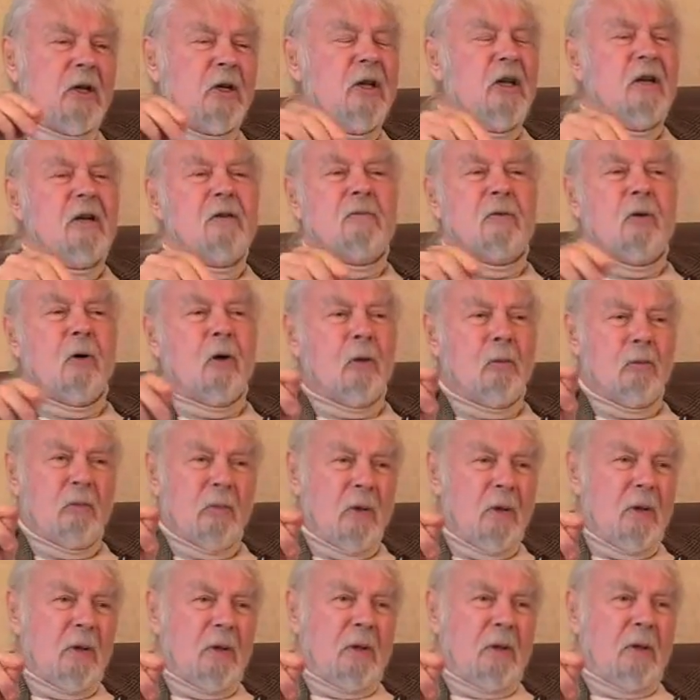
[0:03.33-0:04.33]
cuneiform,
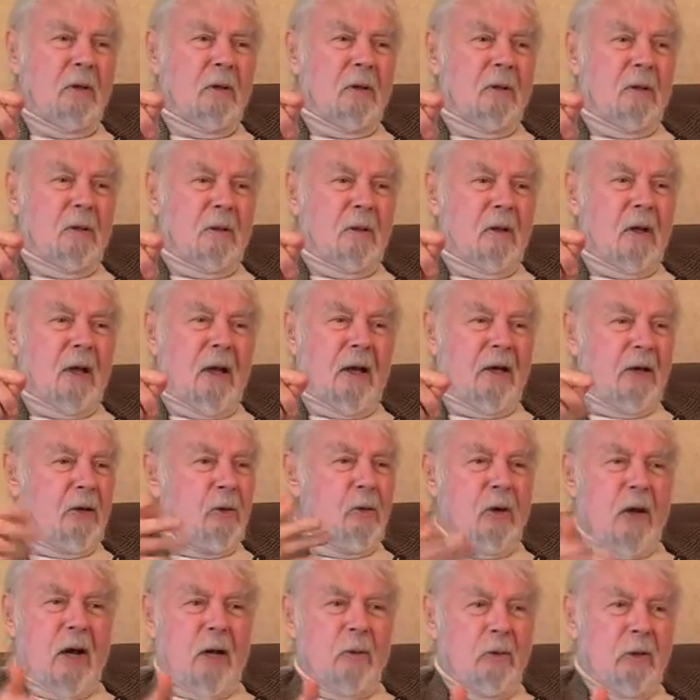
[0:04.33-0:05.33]
like
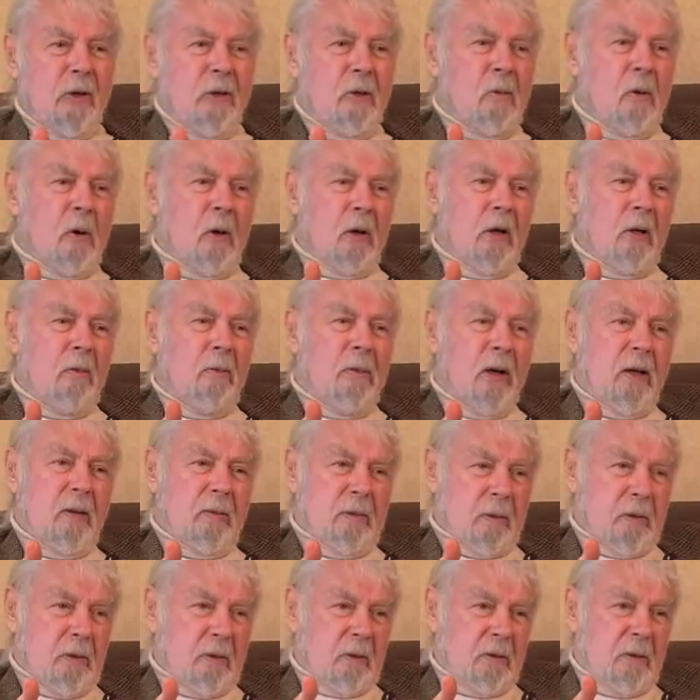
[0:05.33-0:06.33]
you and I read the morning
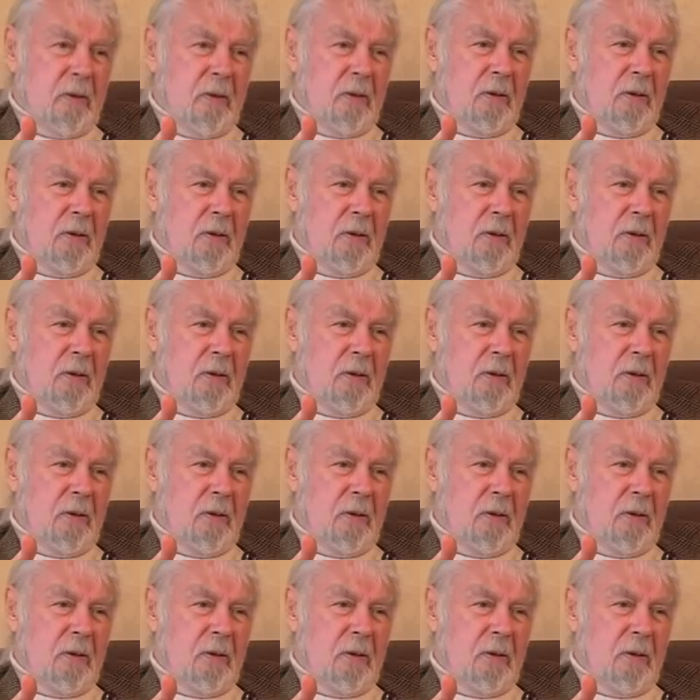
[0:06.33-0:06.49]
paper.